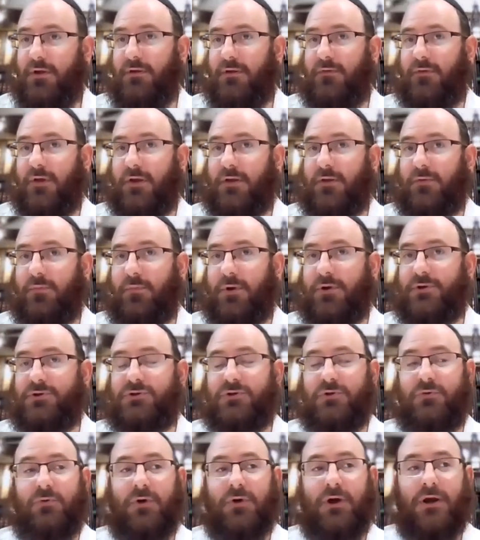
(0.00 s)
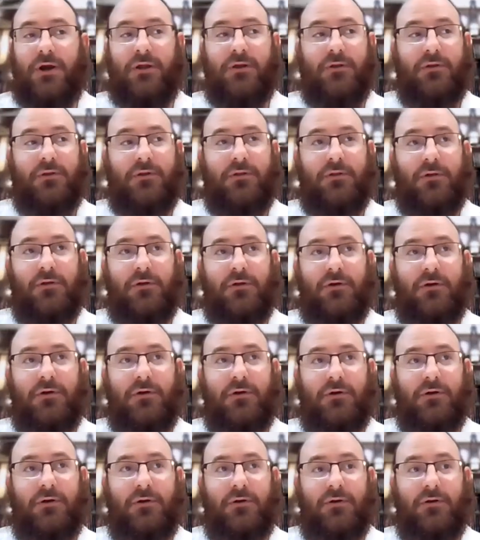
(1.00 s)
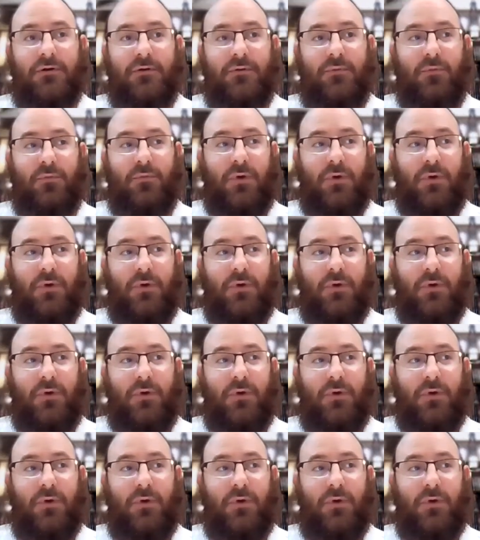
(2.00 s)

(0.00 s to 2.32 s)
is that Moshe wanted to,